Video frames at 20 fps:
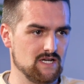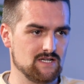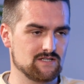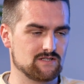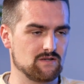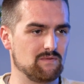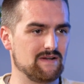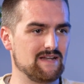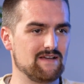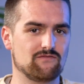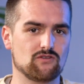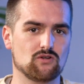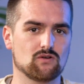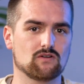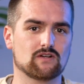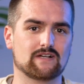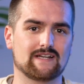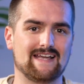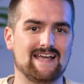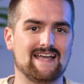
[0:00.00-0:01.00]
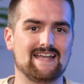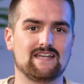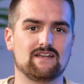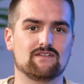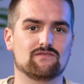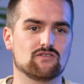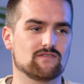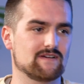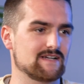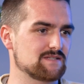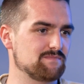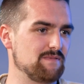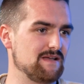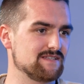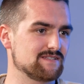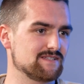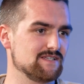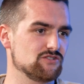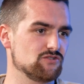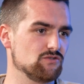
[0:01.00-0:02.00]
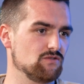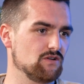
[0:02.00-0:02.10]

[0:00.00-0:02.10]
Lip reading: So whenever you're looking at any of your expenses,